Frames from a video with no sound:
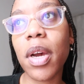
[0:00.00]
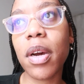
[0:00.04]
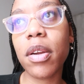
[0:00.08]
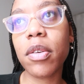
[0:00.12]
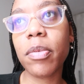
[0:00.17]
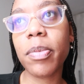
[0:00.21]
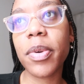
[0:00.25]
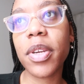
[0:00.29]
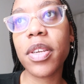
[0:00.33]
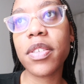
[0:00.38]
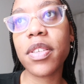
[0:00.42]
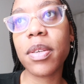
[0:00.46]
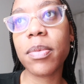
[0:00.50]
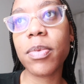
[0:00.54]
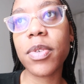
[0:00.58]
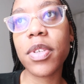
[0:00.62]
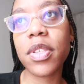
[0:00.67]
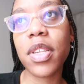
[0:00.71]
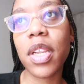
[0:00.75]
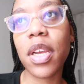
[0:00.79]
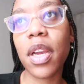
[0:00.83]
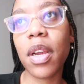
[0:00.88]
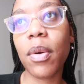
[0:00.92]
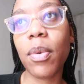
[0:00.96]
out because I'm
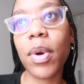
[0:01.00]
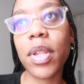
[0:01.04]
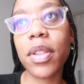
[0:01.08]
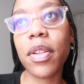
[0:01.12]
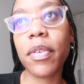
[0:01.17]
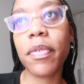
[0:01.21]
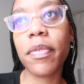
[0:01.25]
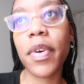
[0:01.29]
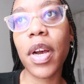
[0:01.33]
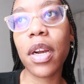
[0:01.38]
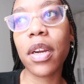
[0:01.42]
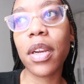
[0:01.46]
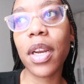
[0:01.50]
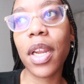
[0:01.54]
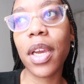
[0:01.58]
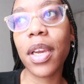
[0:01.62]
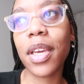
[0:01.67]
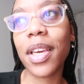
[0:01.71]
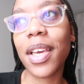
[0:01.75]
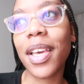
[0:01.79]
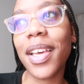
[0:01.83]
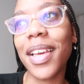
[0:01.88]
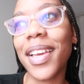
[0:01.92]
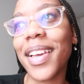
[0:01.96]
just like, what the fuck,
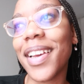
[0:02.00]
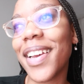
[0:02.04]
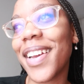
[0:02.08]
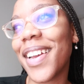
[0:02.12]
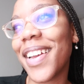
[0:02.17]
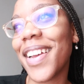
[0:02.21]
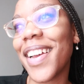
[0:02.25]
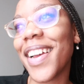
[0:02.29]
like,